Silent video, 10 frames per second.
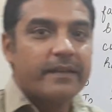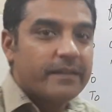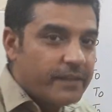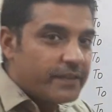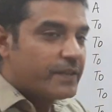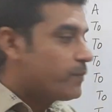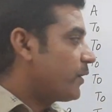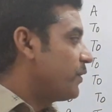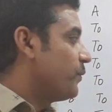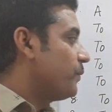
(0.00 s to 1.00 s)
This is
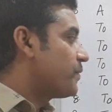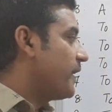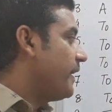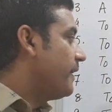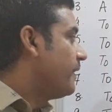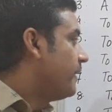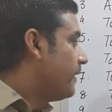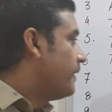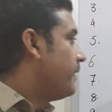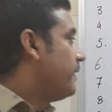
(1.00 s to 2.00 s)
what you say,
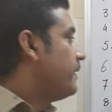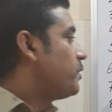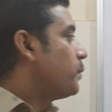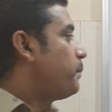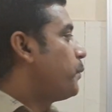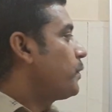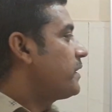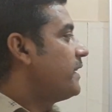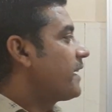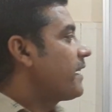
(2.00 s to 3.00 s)
to
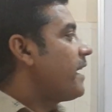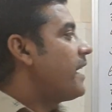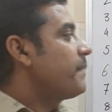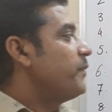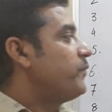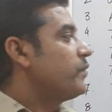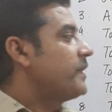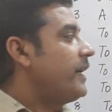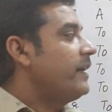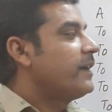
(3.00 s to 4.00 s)
put the cart before
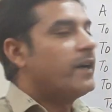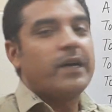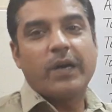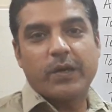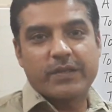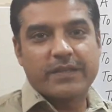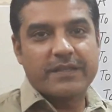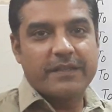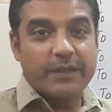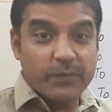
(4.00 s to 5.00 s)
the
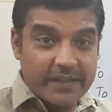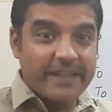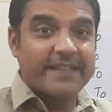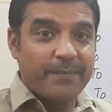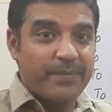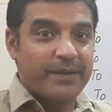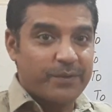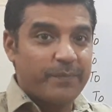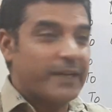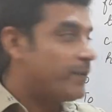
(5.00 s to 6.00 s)
horse. This was an example
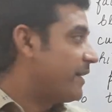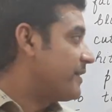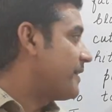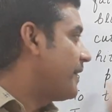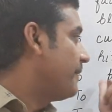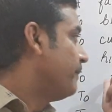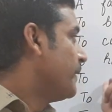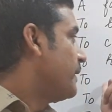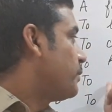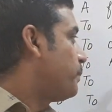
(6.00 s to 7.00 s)
to make you understand,
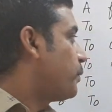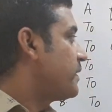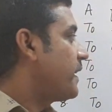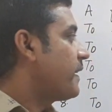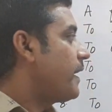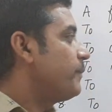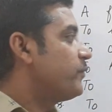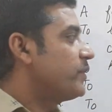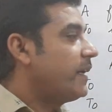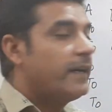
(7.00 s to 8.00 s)
to put the cart
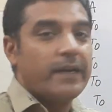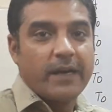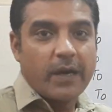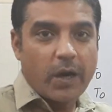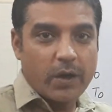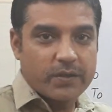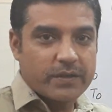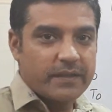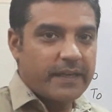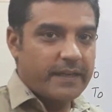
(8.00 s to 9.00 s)
before the
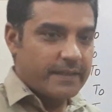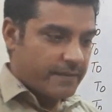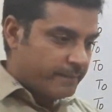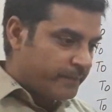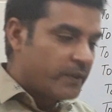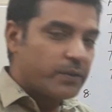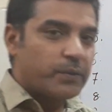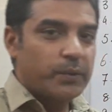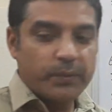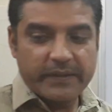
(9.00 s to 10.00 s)
horse. That is to
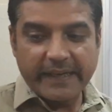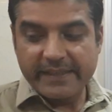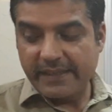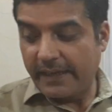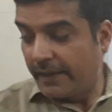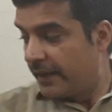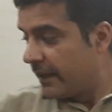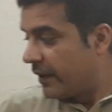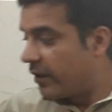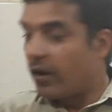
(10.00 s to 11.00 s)
do things in a
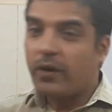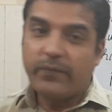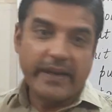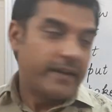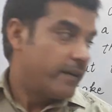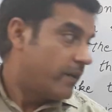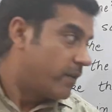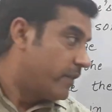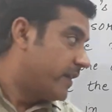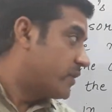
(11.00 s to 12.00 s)
wrong way
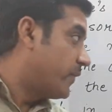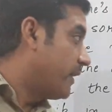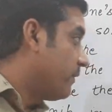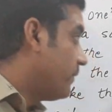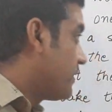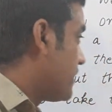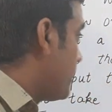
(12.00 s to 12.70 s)
or reverse way, which is